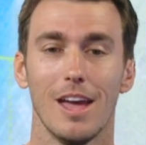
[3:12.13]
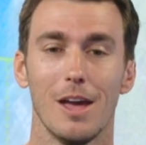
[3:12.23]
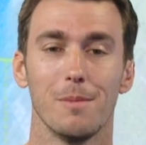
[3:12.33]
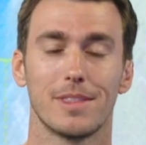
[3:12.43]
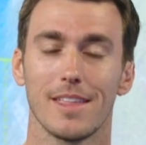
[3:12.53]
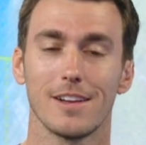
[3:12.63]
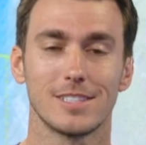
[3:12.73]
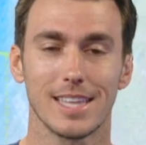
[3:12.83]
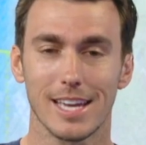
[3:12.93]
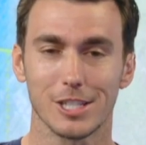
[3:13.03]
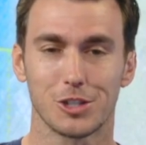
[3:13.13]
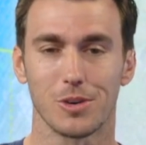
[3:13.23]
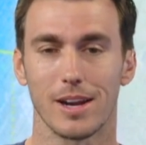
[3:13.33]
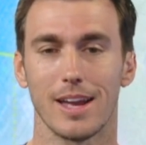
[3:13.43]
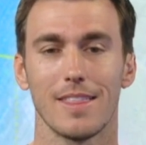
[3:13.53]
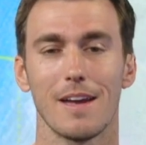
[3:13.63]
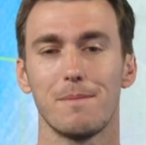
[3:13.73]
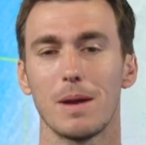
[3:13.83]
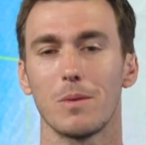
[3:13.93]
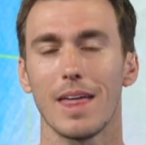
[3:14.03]
But then there's the injury, and they've
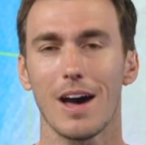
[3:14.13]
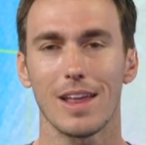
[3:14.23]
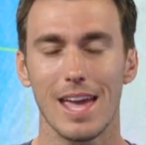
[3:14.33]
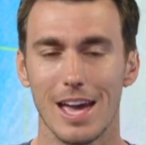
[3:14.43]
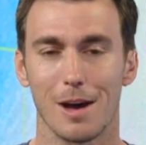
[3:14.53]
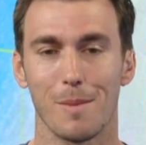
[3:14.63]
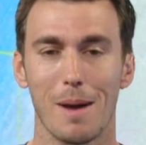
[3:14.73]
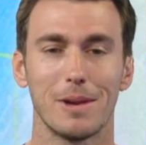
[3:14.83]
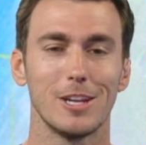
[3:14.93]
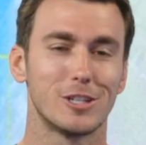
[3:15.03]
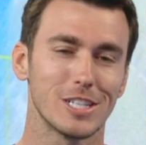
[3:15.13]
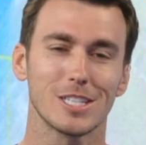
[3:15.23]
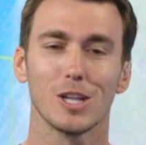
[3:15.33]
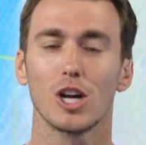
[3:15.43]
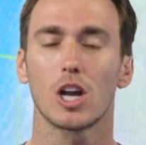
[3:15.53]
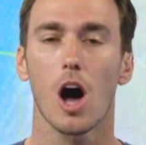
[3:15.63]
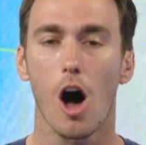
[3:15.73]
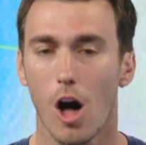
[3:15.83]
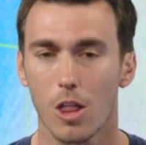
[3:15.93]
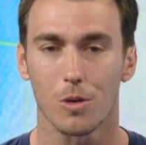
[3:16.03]
been without him. I mean, you just look
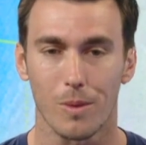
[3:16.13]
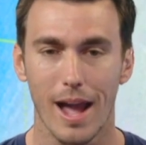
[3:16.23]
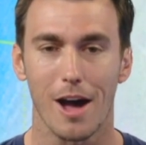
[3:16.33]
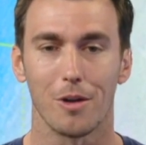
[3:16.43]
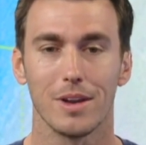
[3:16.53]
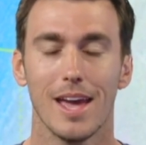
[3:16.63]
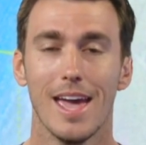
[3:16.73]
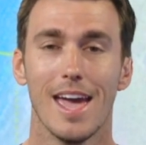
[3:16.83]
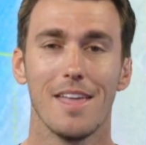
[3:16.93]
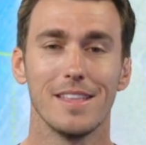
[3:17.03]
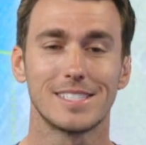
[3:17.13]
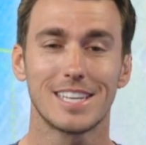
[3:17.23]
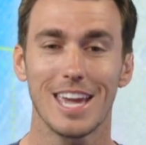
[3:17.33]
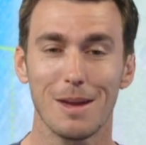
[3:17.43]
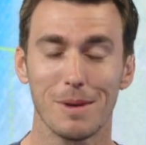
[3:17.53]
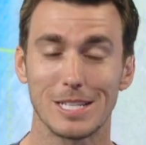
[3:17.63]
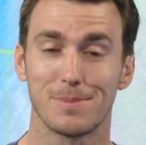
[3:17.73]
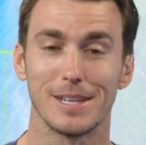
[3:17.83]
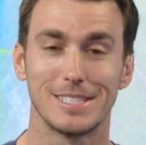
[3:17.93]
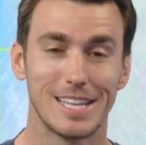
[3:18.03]
all around, and this team has
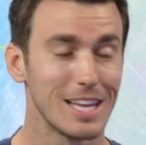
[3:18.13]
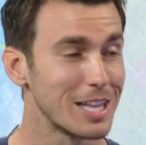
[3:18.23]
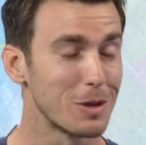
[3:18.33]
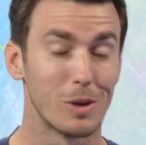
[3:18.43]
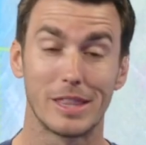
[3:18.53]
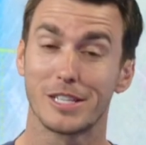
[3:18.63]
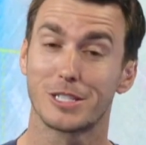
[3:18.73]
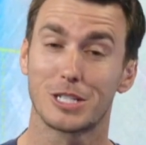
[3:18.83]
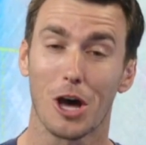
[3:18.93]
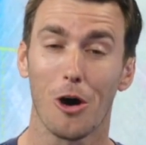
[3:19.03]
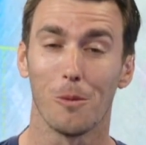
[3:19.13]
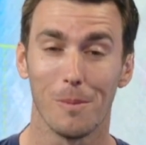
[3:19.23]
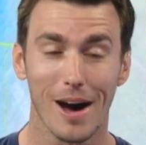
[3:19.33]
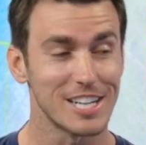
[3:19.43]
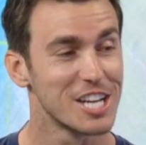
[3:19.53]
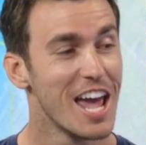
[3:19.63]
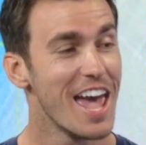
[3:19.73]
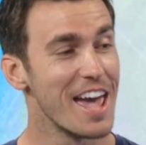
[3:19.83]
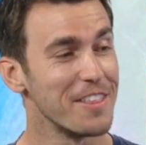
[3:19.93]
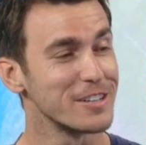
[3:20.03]
been dealing with so much,
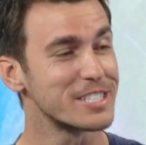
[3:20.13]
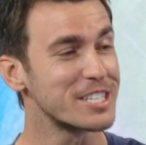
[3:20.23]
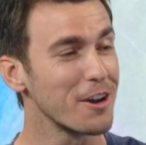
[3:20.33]
and they're still